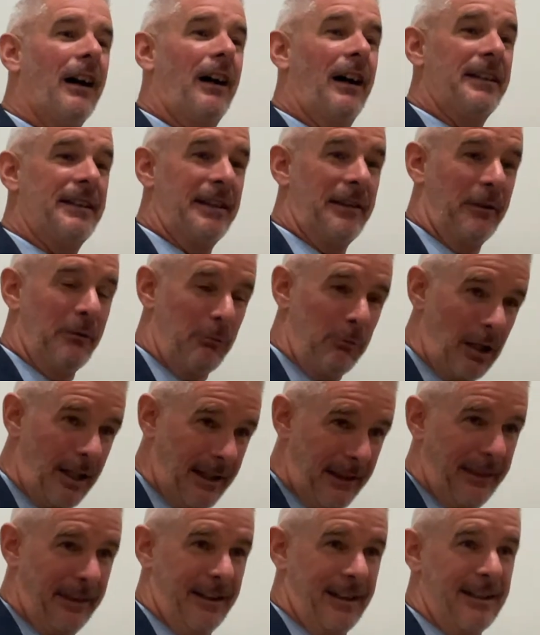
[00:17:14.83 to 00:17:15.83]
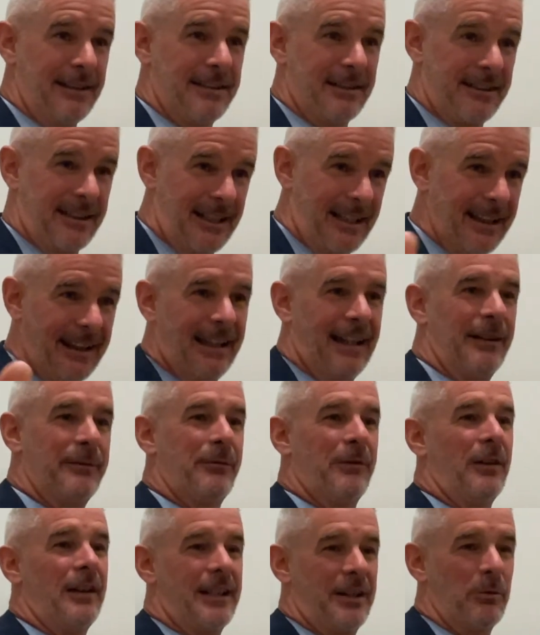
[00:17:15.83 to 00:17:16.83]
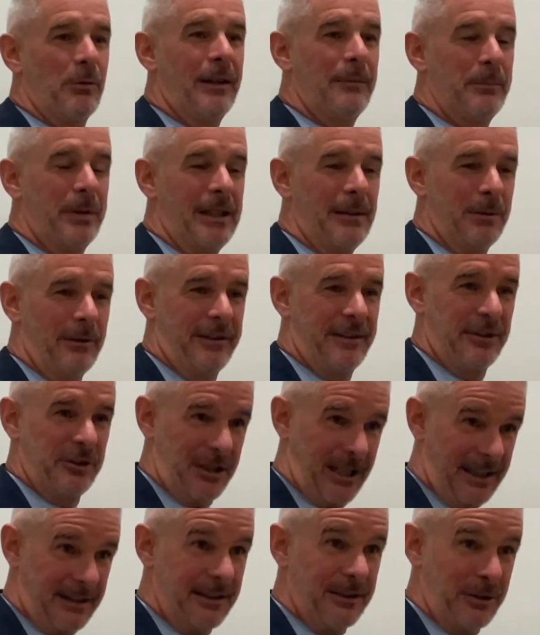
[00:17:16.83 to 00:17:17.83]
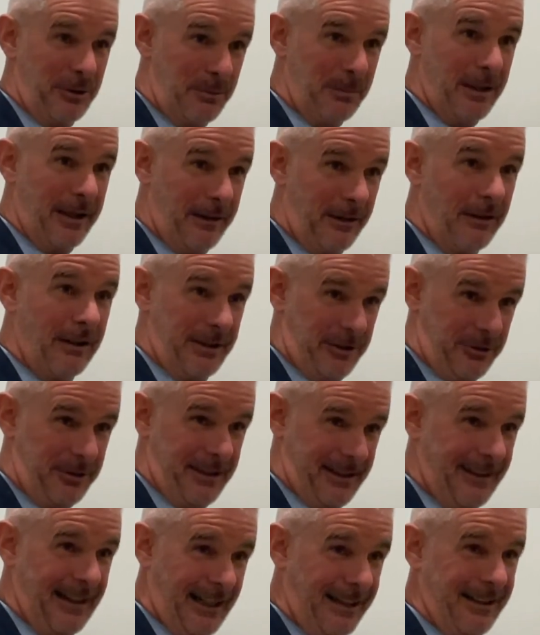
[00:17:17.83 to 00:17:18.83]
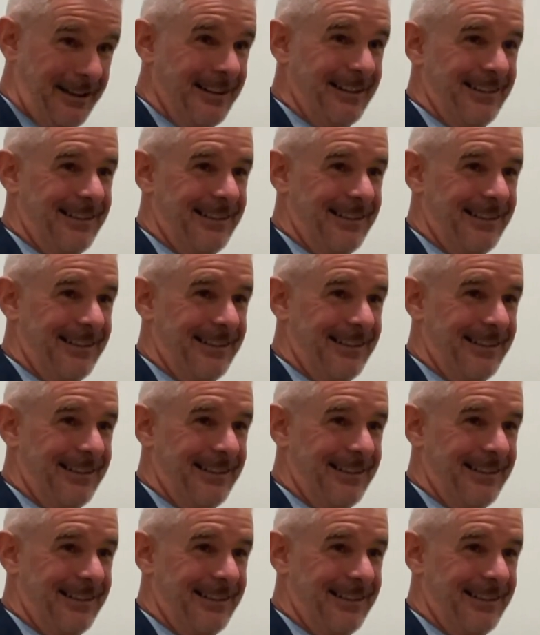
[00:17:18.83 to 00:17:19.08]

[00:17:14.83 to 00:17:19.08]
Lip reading: I did the right thing to take the advice when people suggested to me that I should stand.